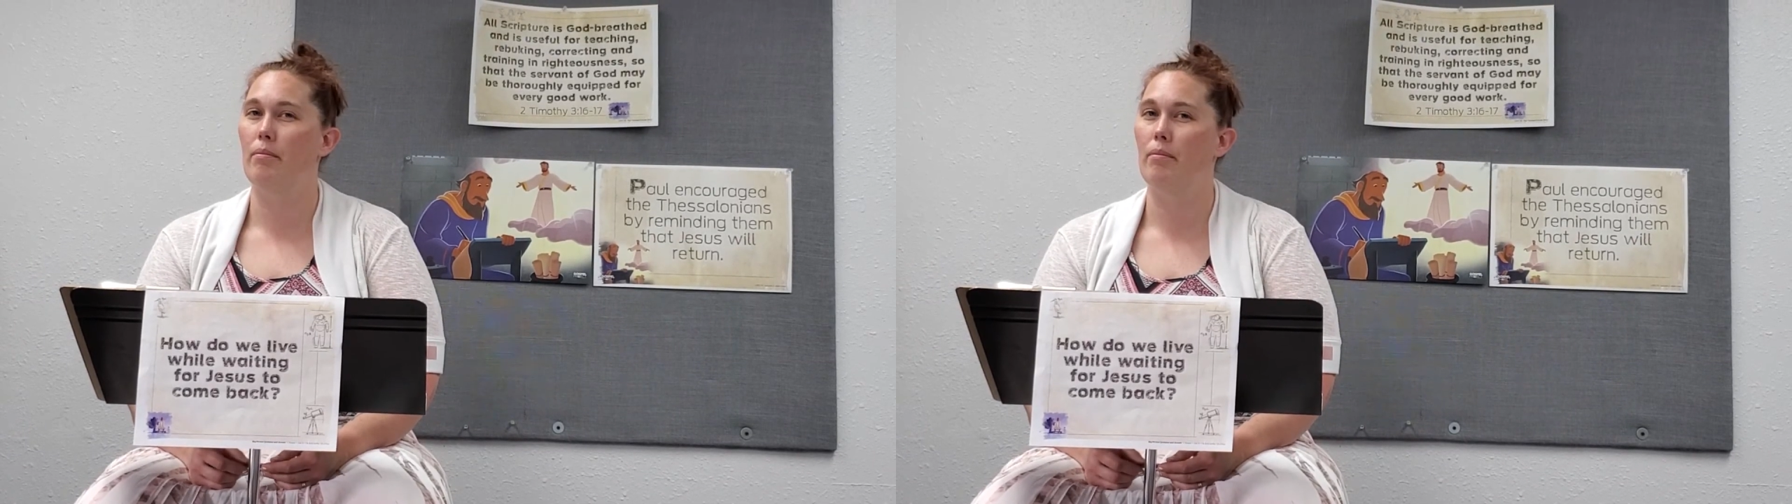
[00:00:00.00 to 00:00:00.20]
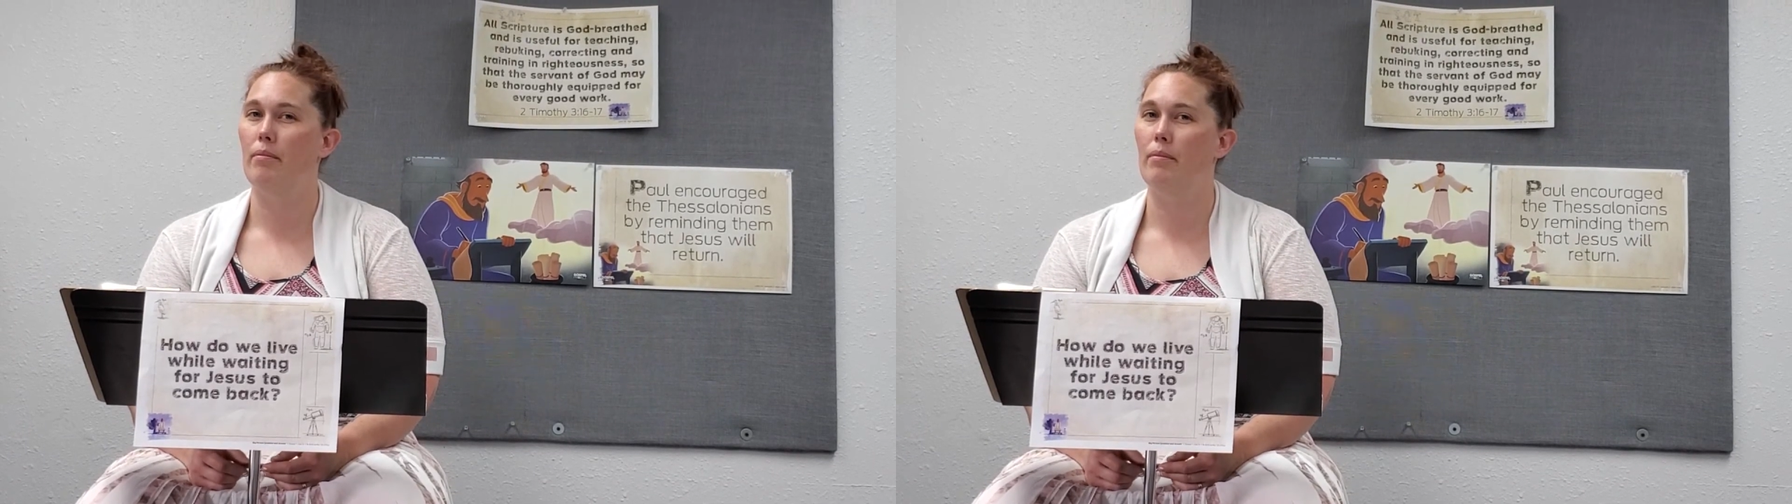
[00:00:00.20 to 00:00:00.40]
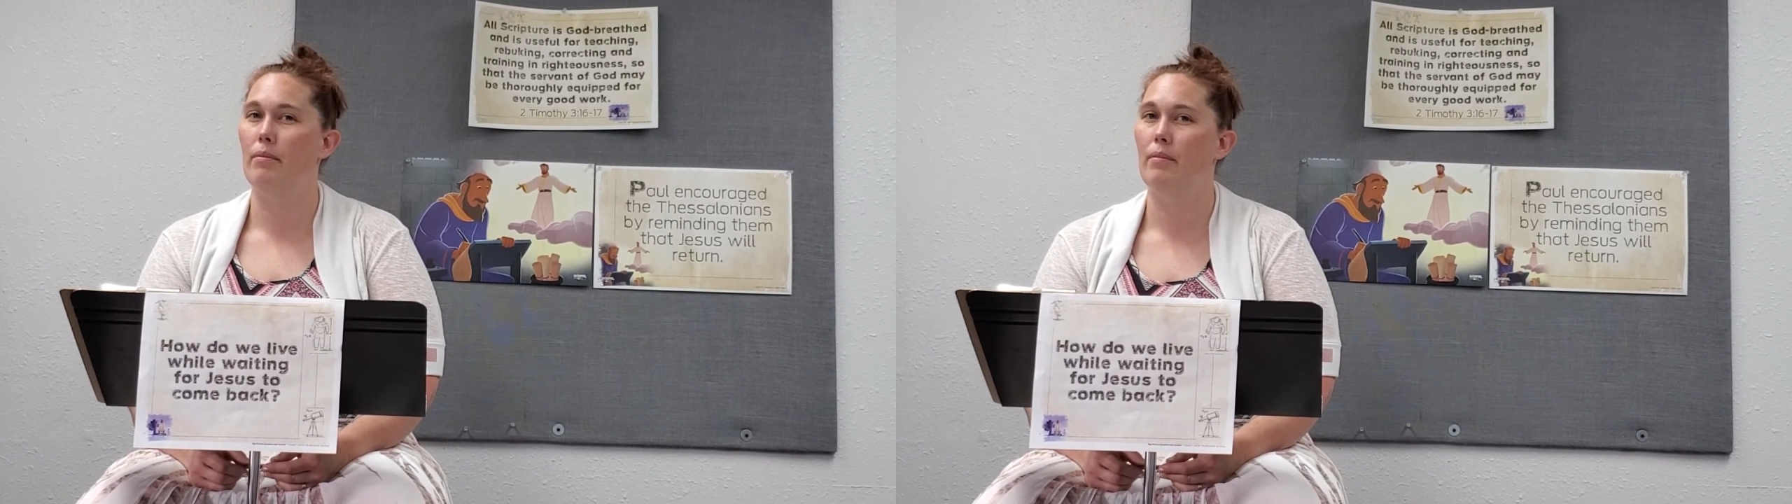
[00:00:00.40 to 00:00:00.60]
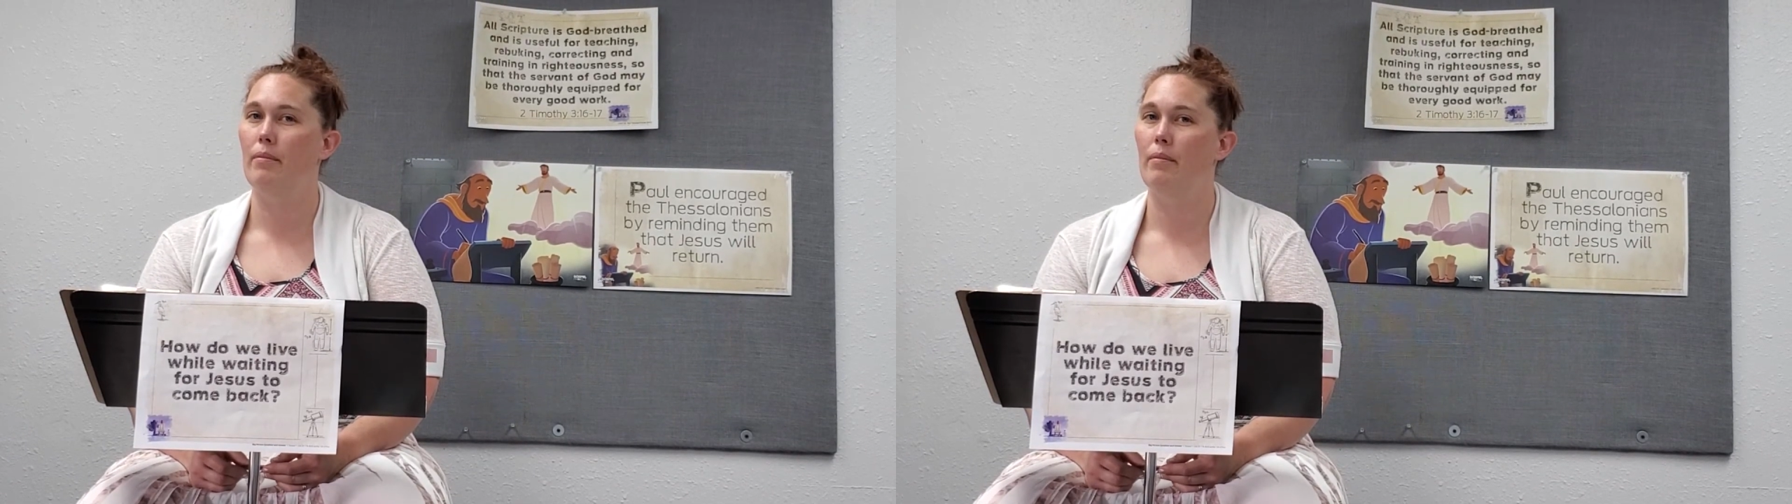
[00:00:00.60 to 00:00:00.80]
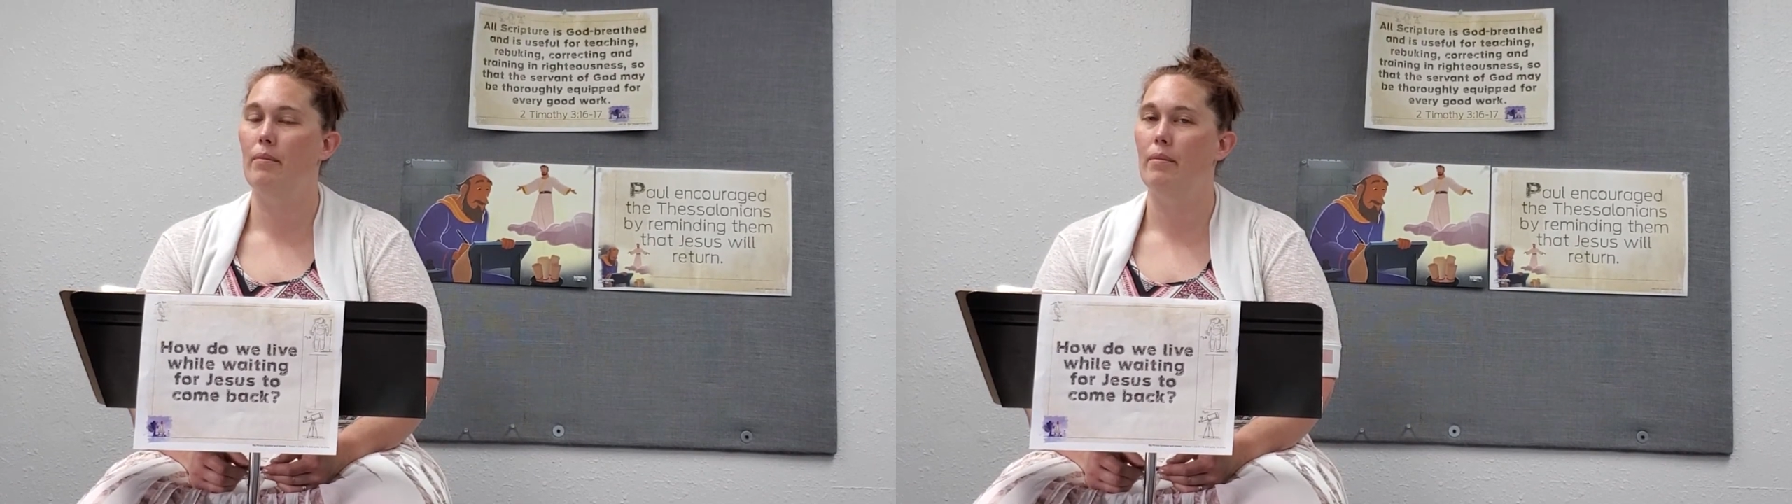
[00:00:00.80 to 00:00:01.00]

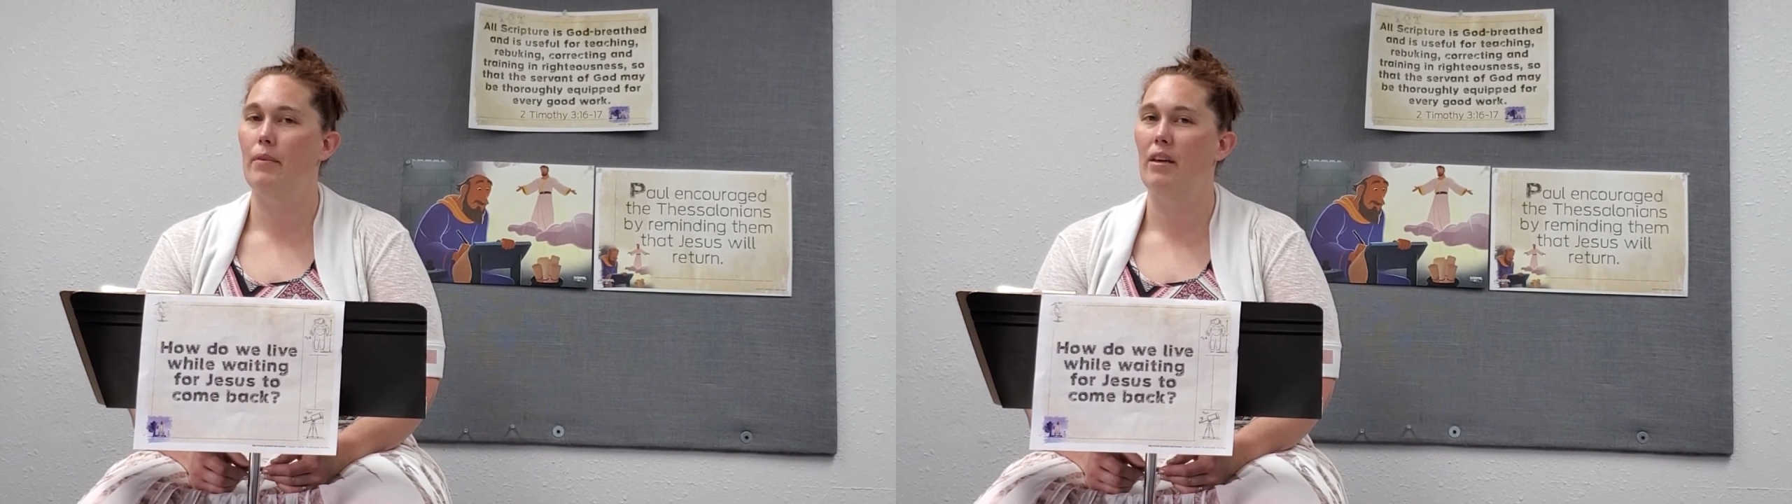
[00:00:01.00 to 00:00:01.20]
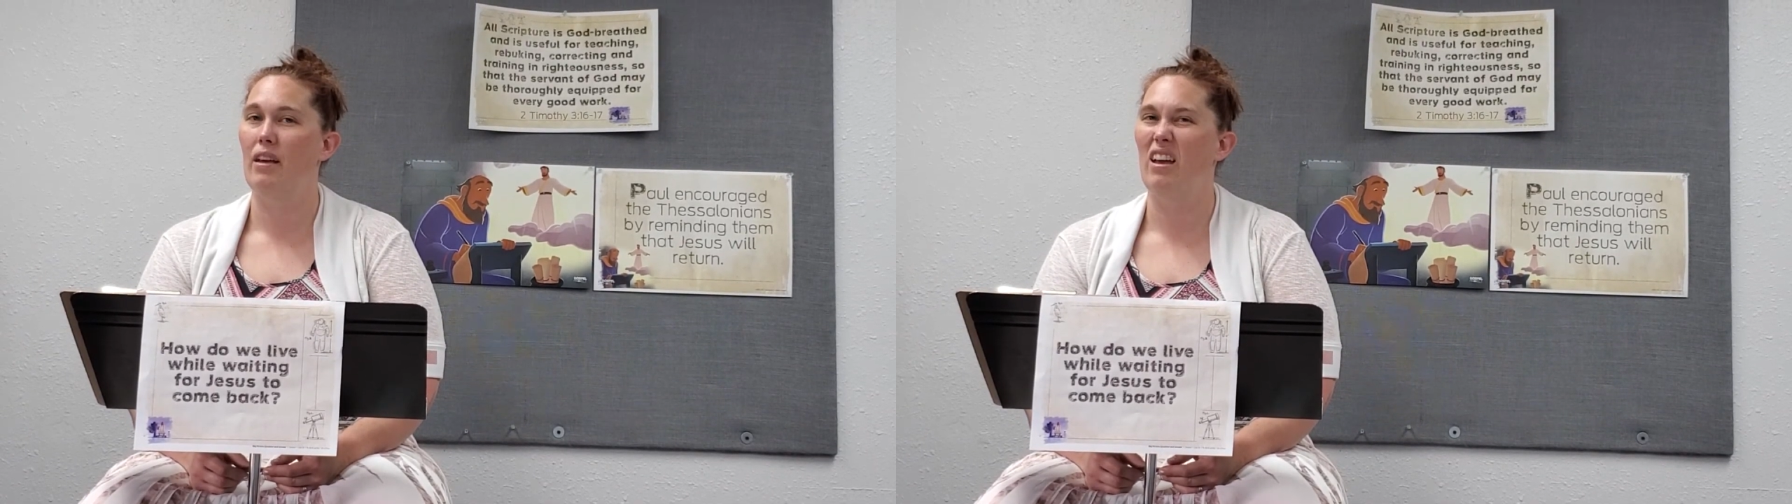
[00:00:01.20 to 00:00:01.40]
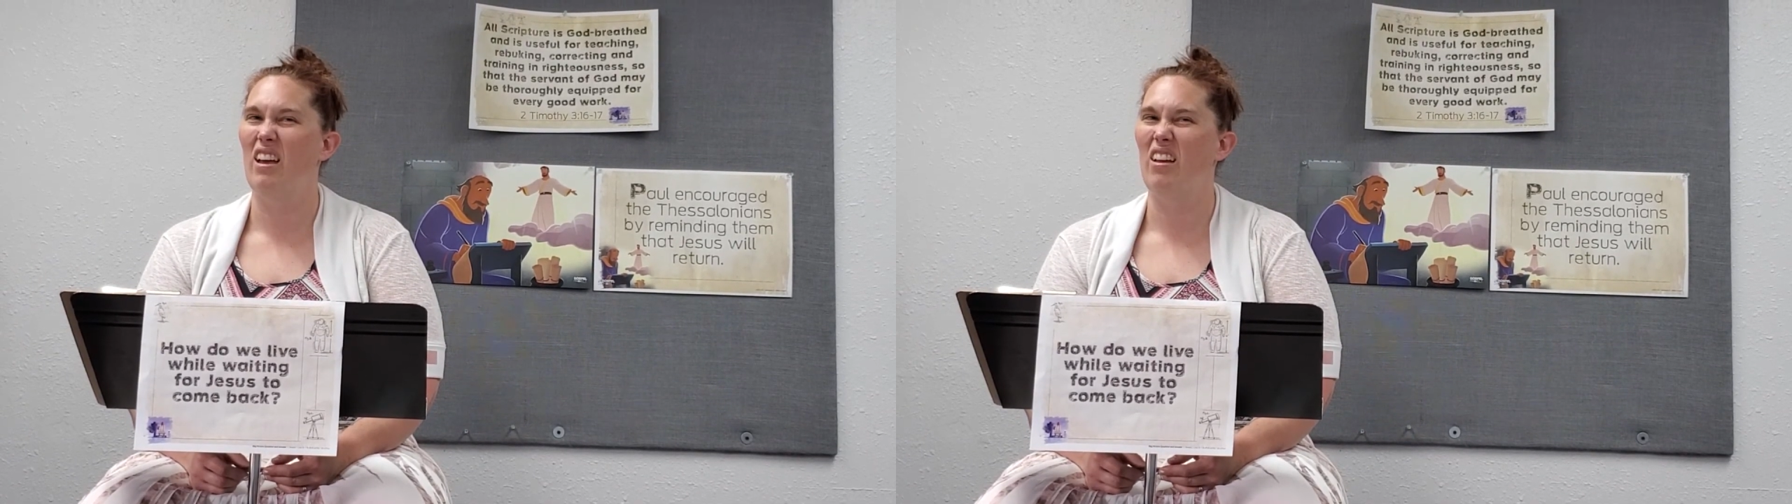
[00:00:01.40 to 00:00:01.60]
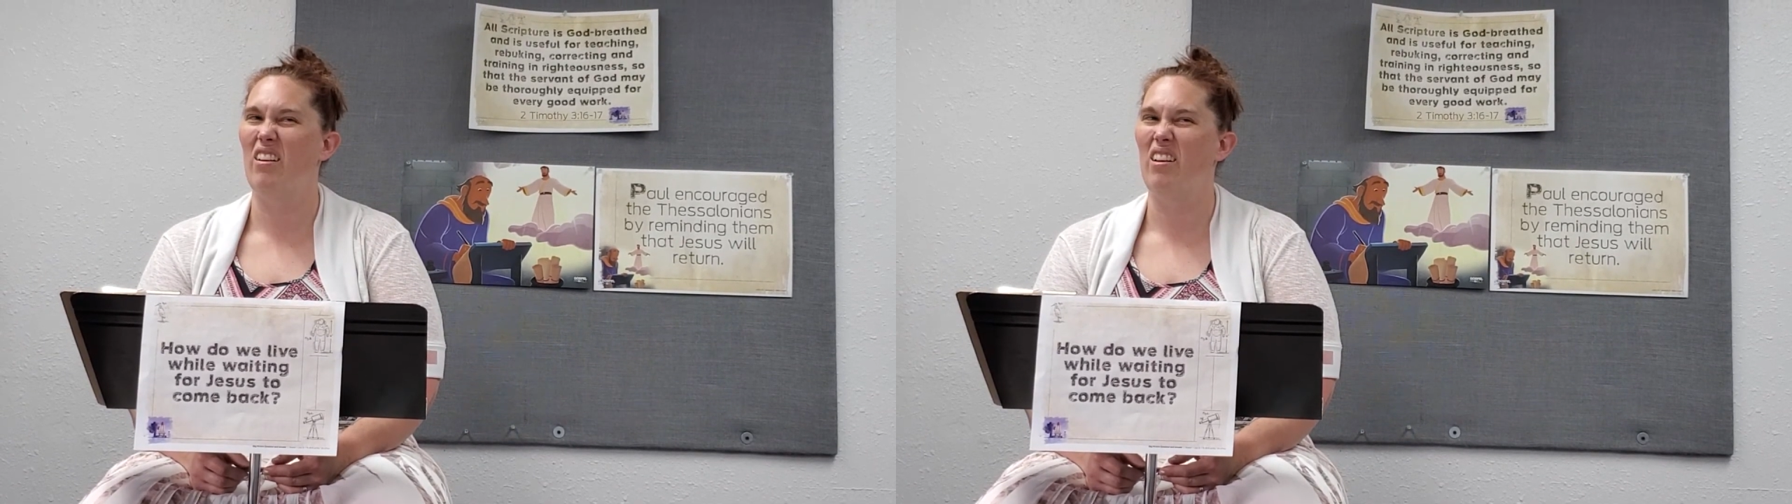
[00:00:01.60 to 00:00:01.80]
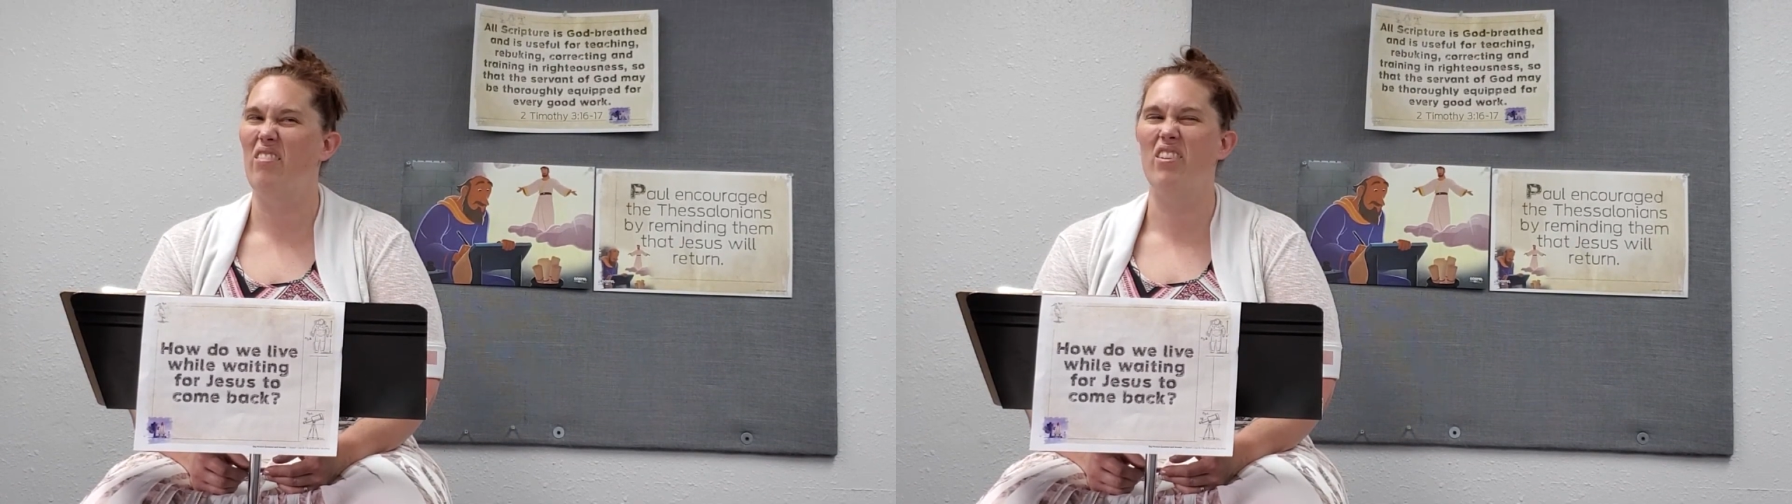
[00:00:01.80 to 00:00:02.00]

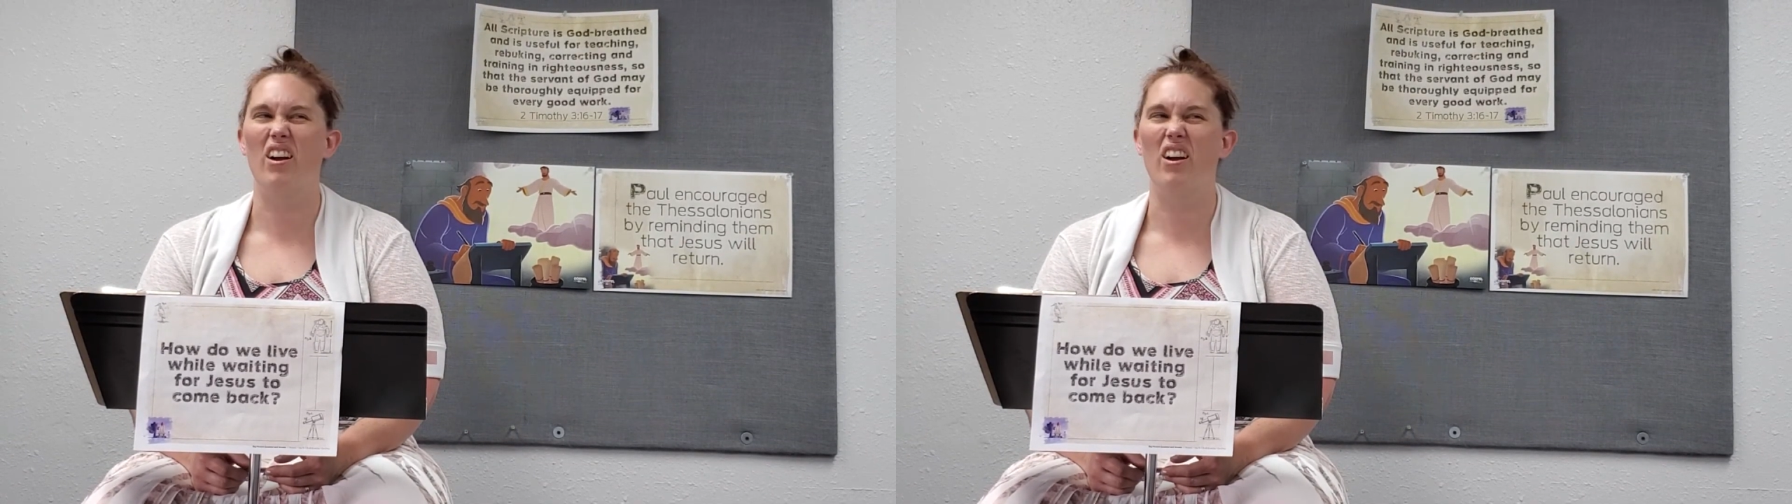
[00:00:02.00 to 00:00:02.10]
If we're